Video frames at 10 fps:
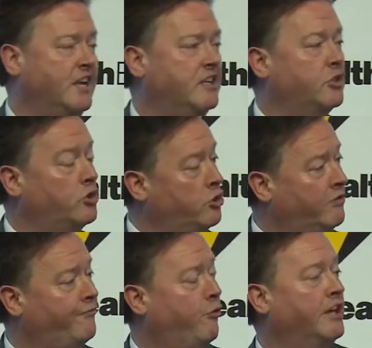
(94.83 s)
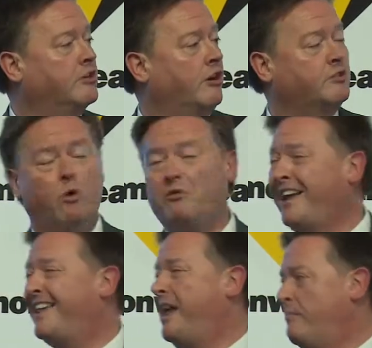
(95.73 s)
So $240, what will
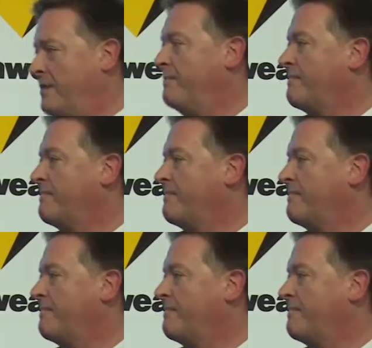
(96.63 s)
that get me?